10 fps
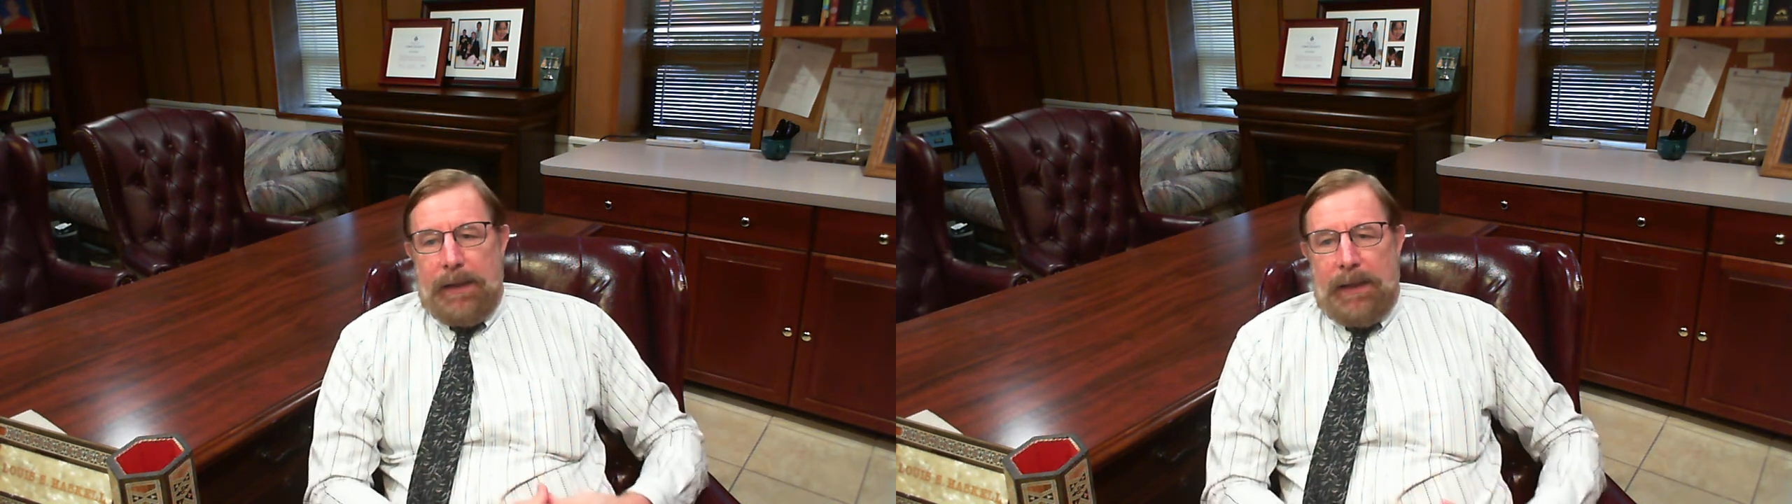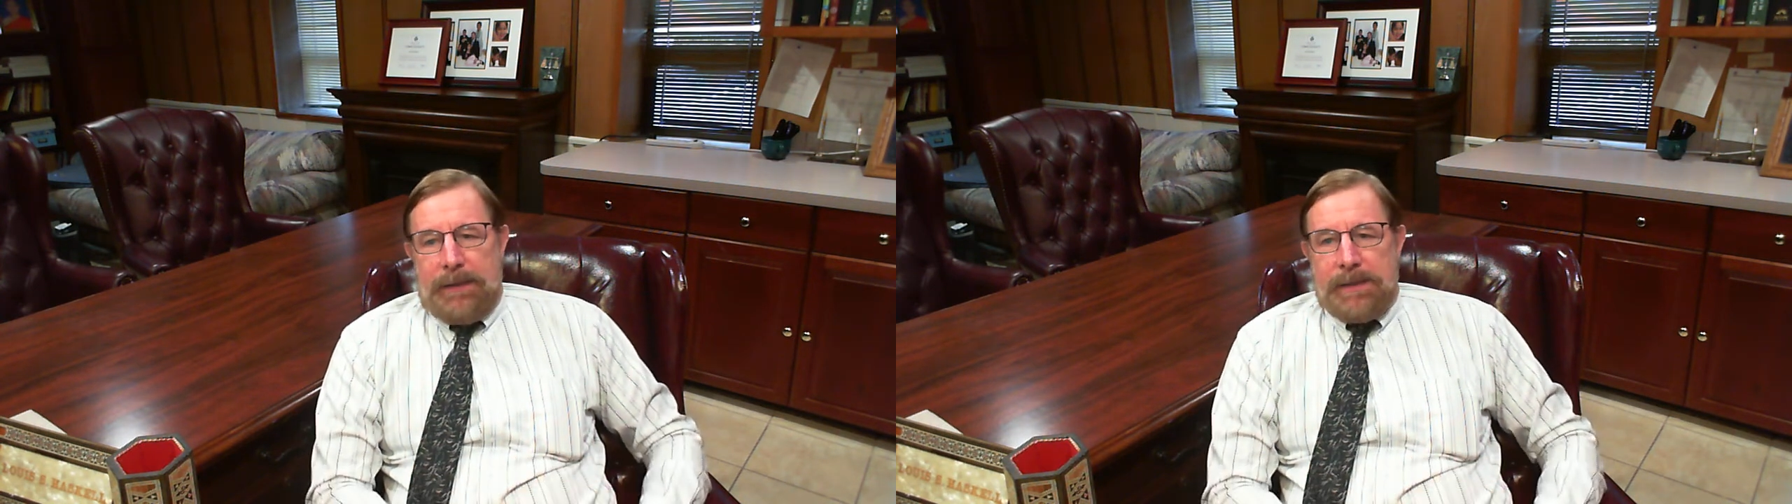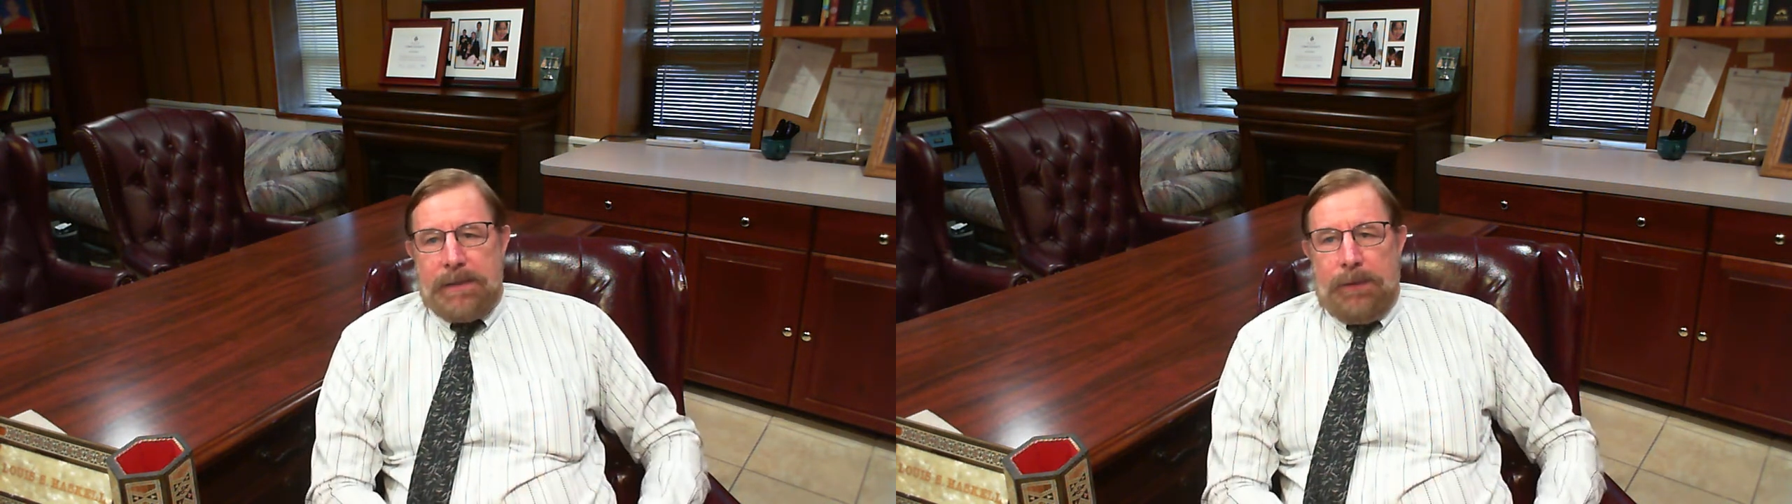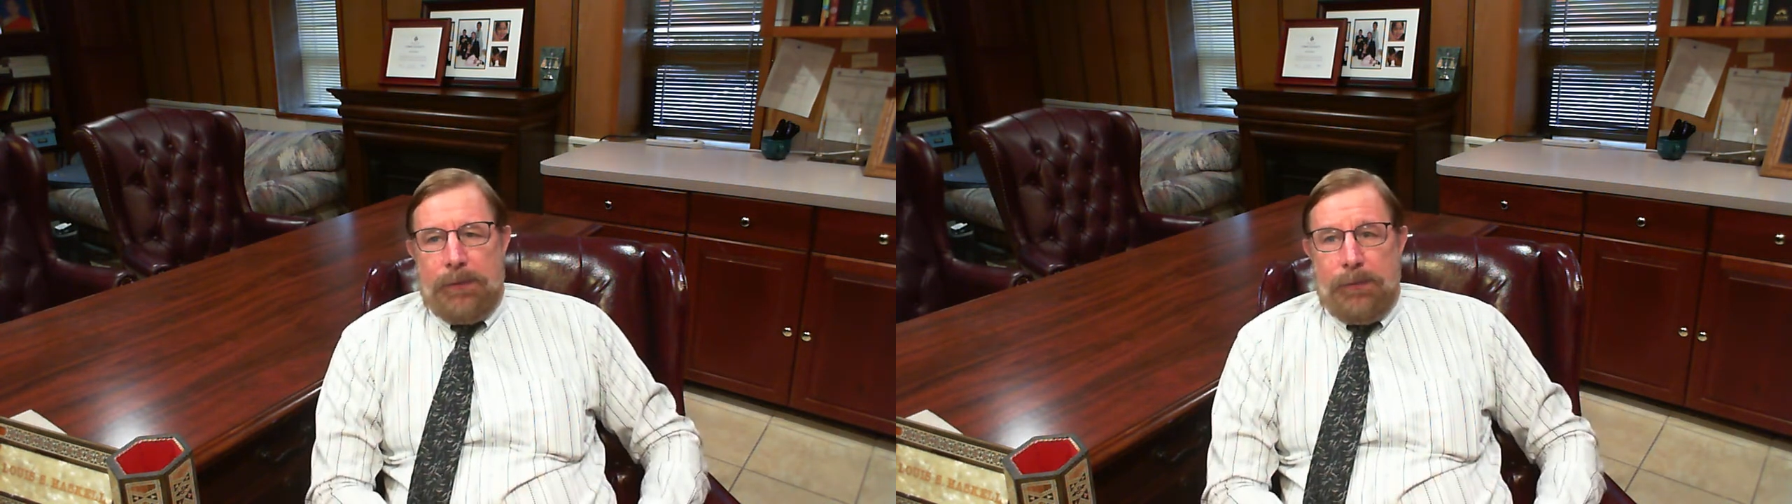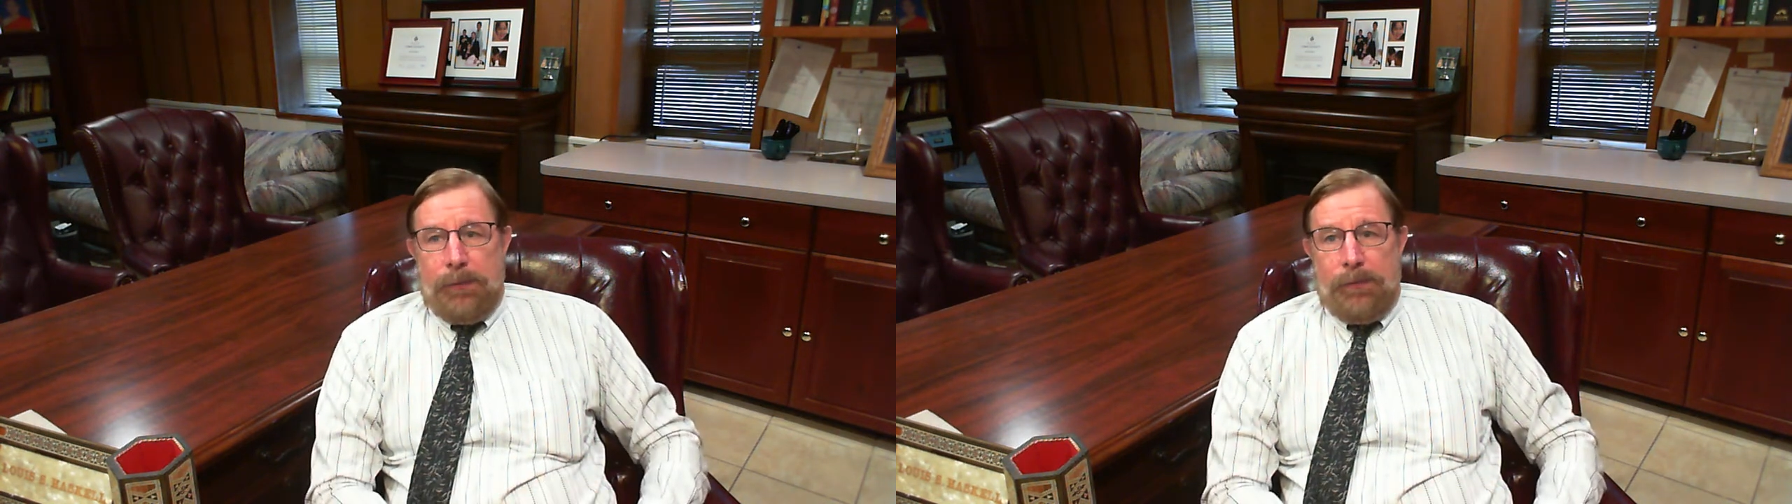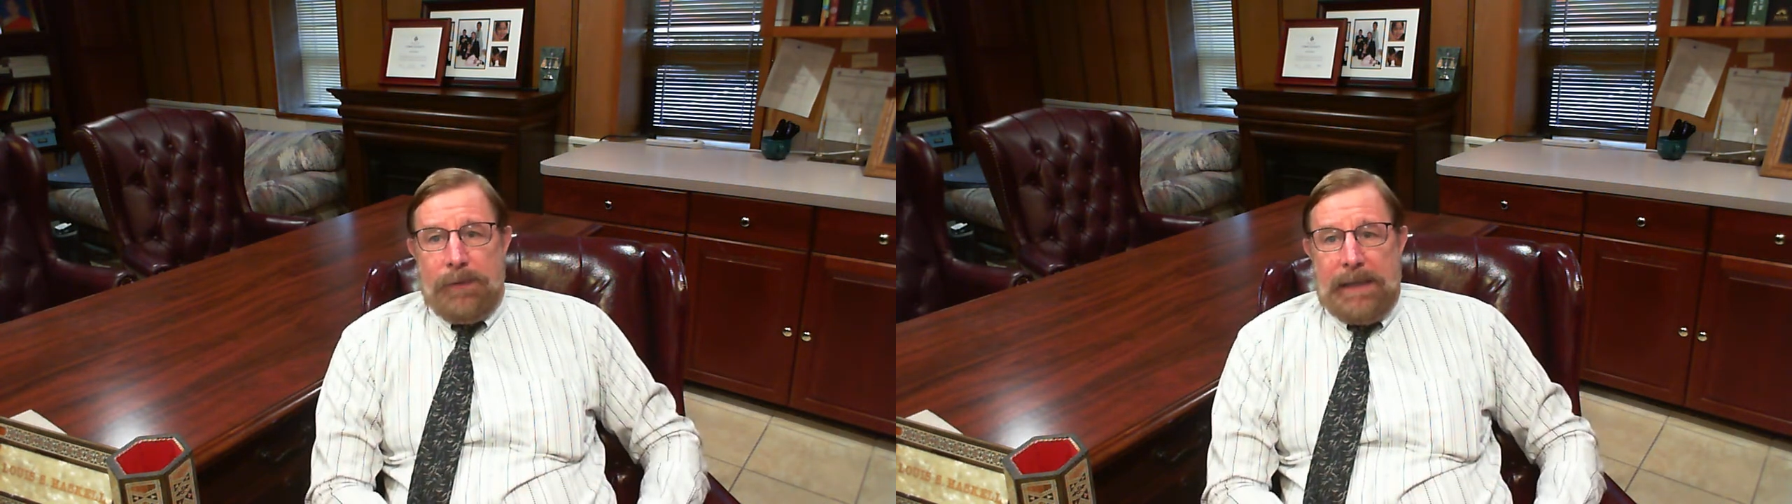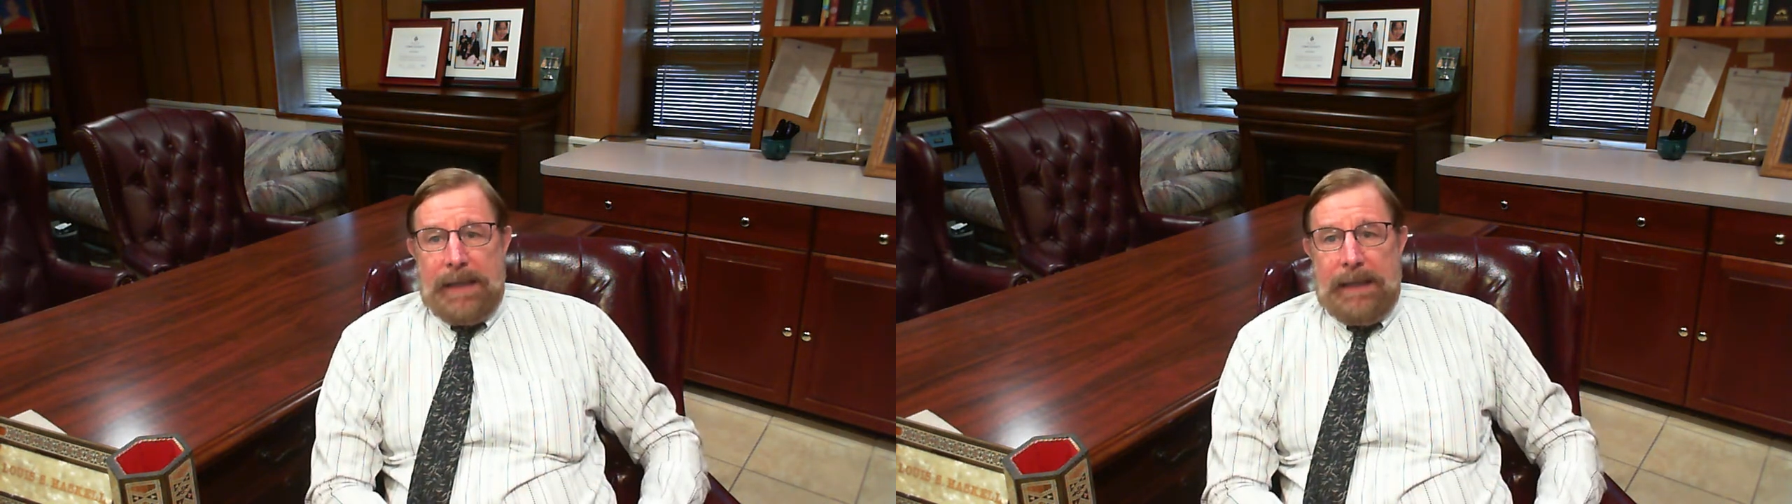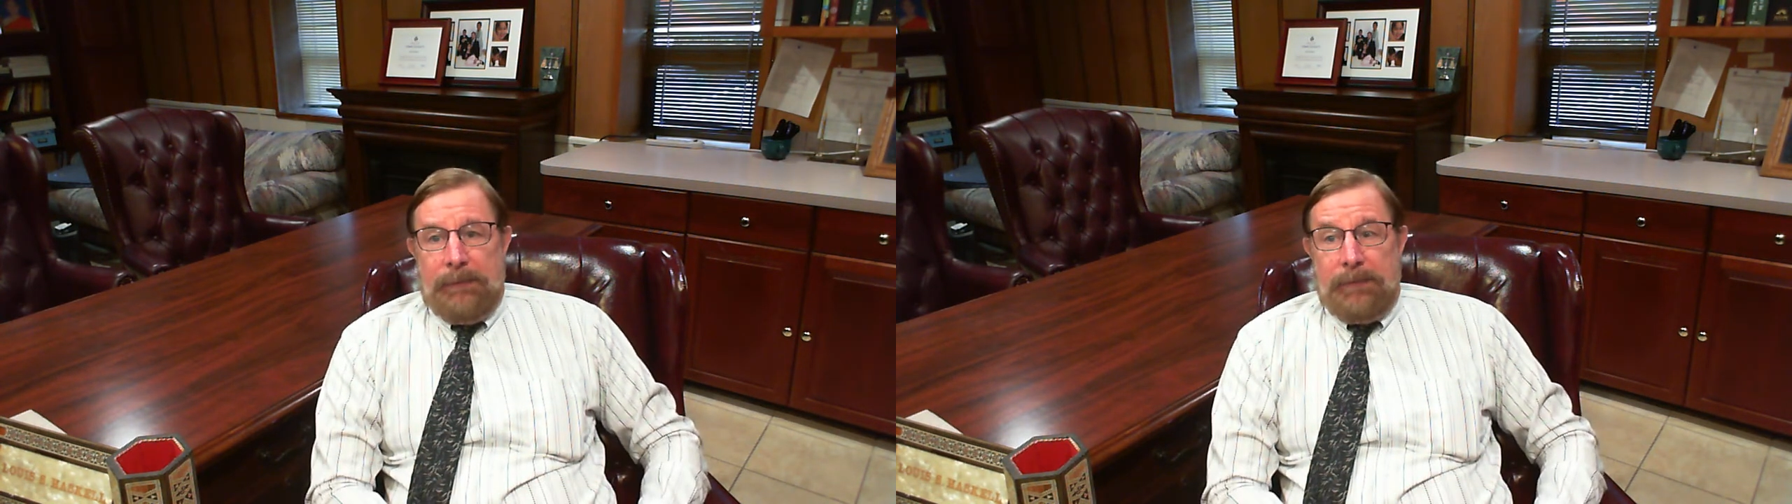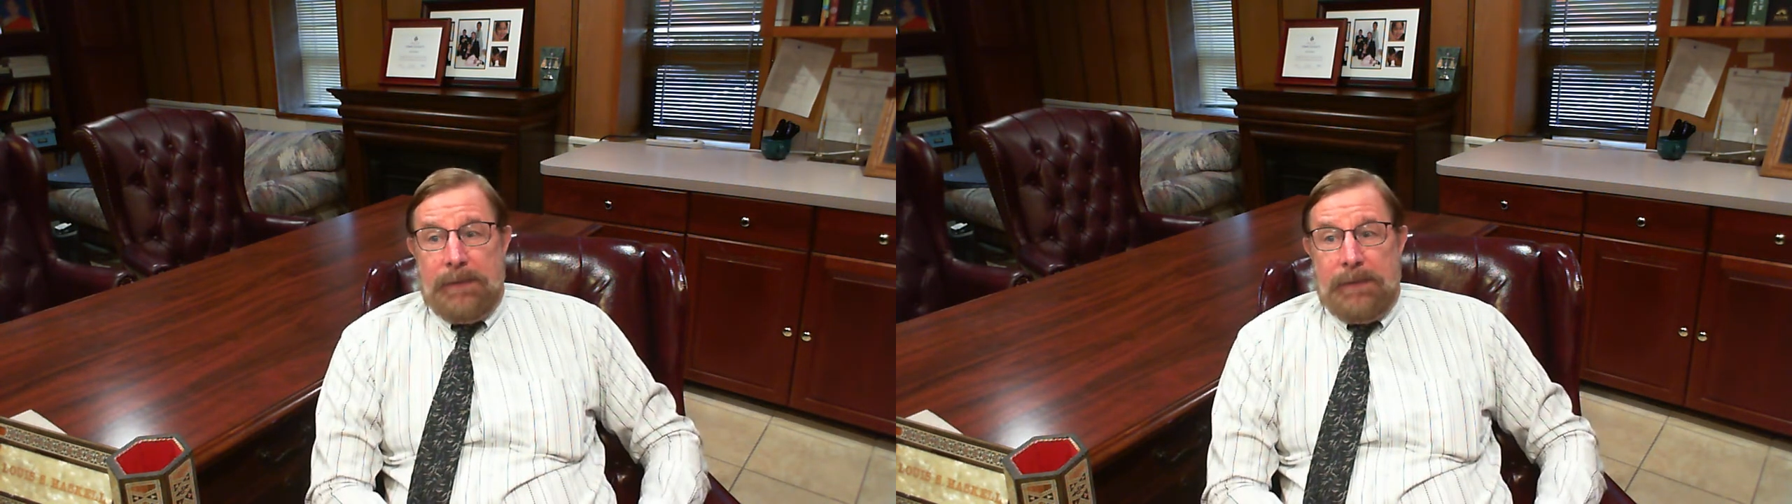And so the